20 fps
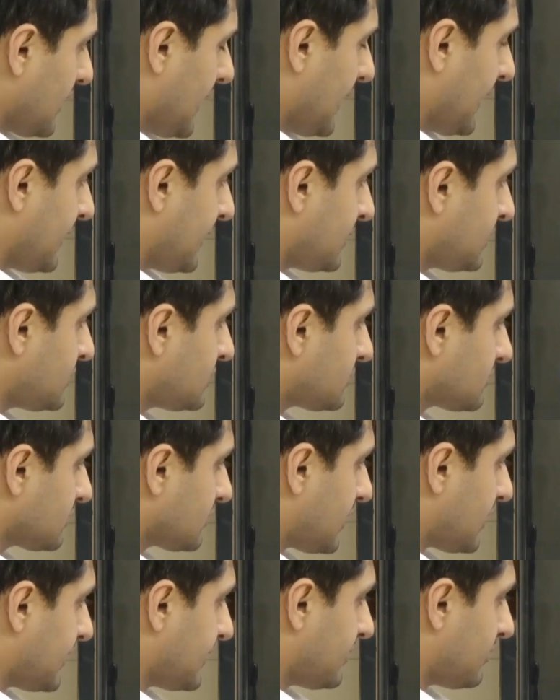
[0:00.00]
And
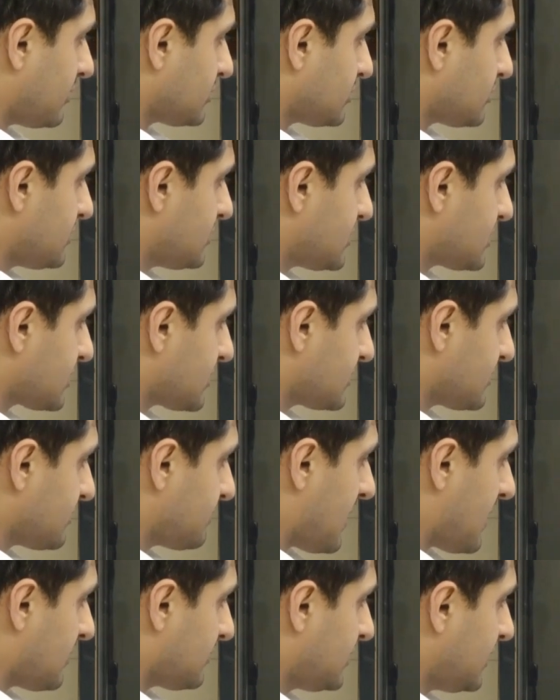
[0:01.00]
I also discussed
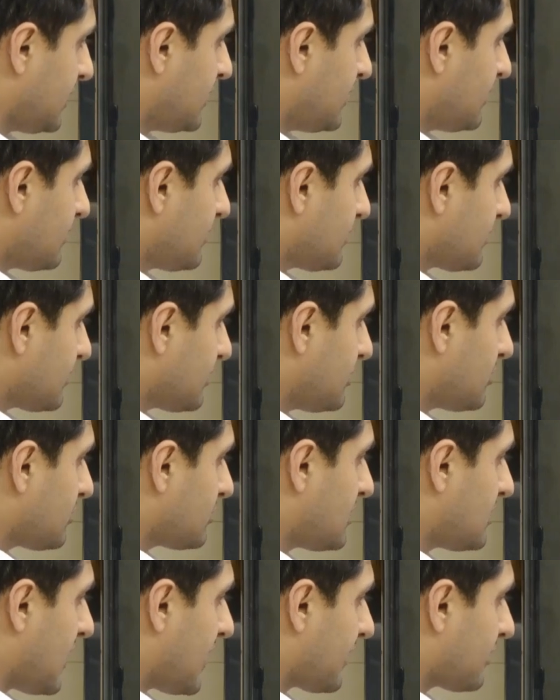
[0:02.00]
about the,
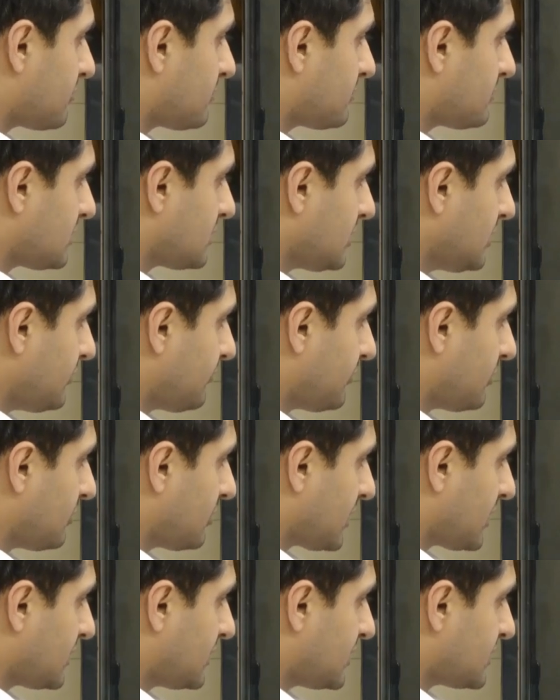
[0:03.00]
diagram. If you
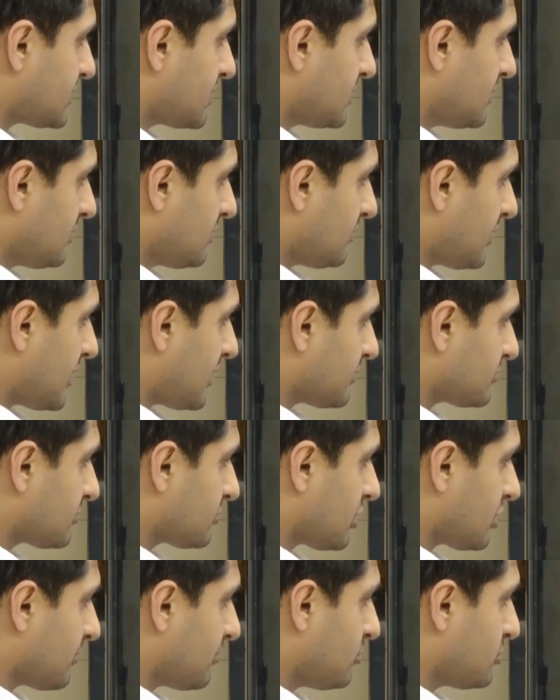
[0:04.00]
look at this, I also
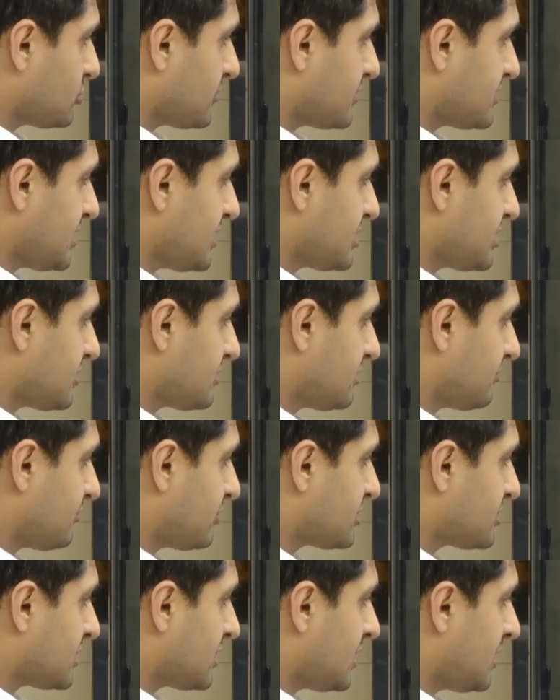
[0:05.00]
talked about which one is ischial
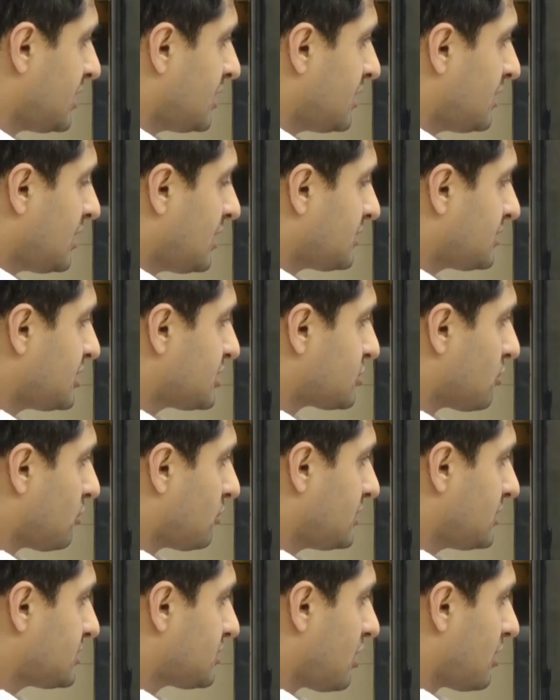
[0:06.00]
tuberosity, and this
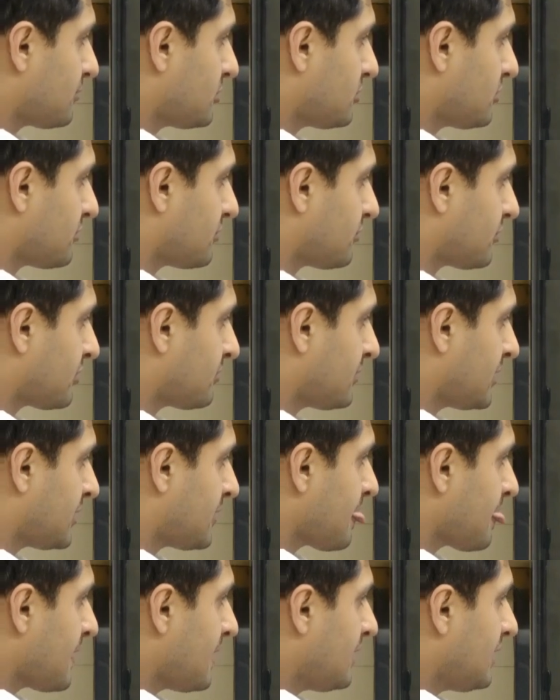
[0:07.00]
hole is obturator foramen,
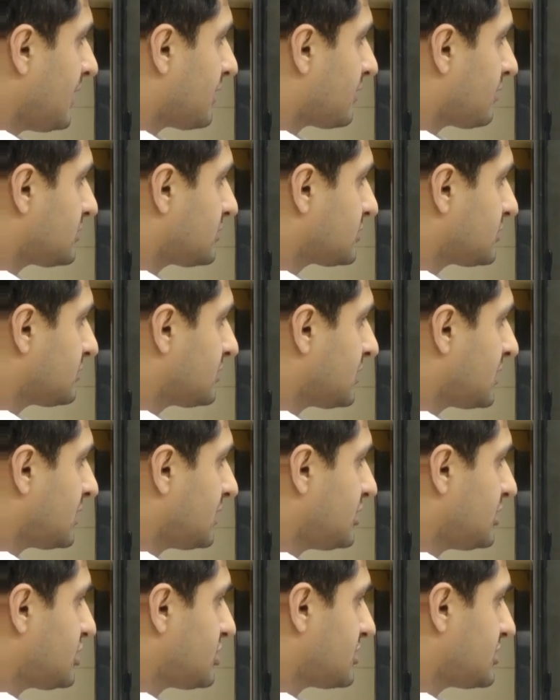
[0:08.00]
and also the
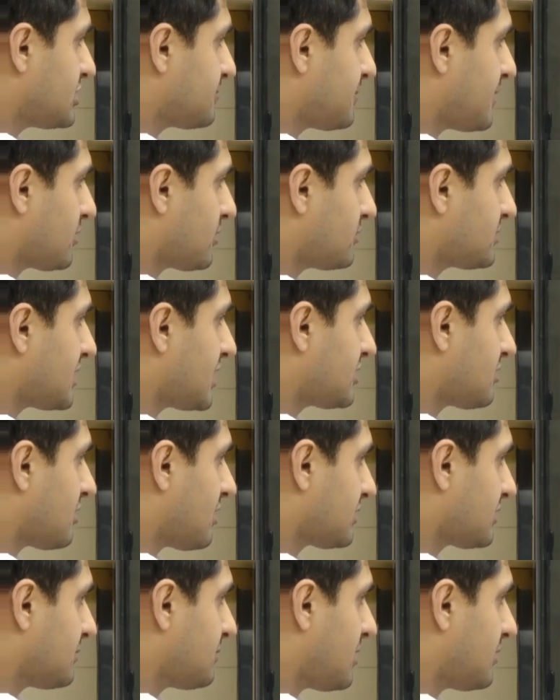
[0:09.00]
ischial spine, which I
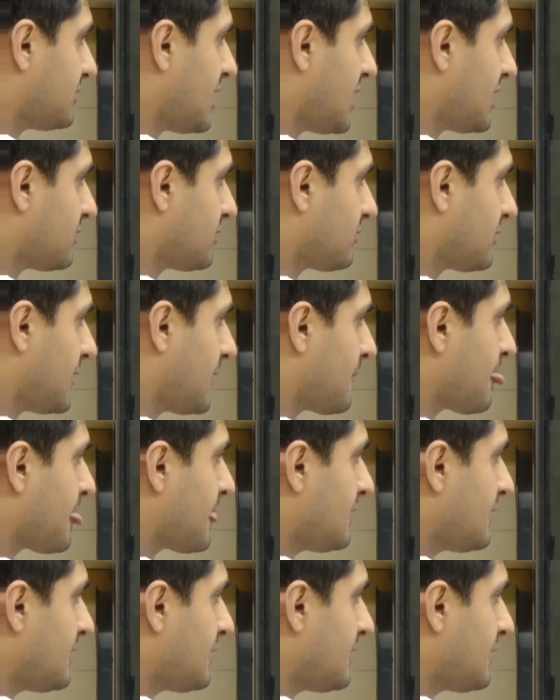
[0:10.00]
talked about that, okay?